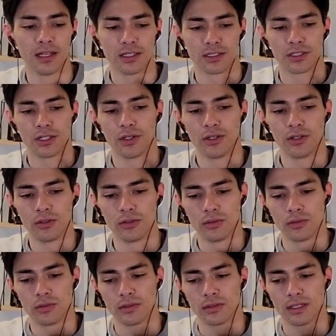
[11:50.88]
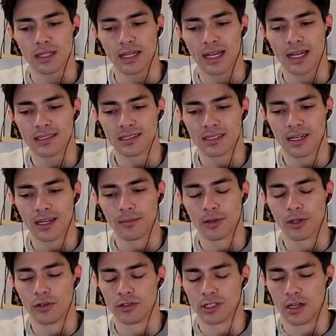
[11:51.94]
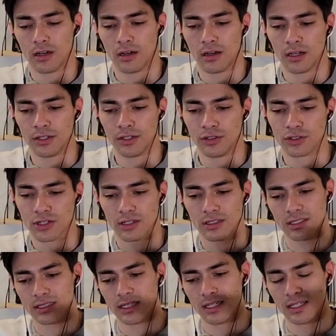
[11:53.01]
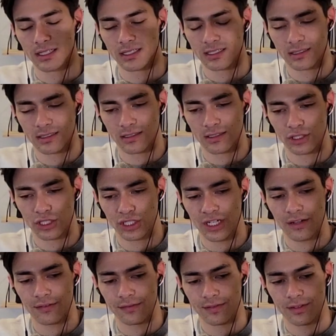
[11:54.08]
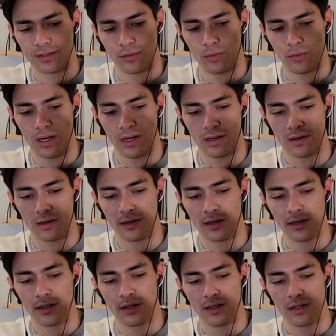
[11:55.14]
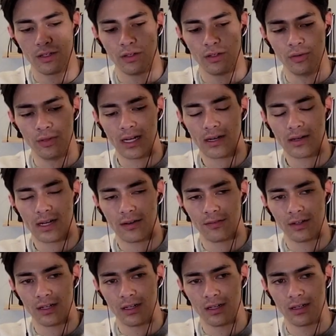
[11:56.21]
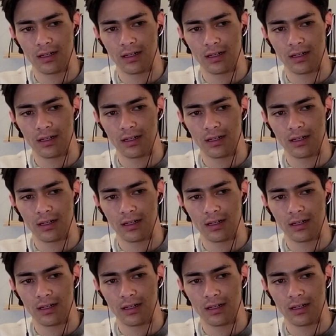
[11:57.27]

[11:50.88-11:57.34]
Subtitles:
So as time goes on, you start to see this shift where you now have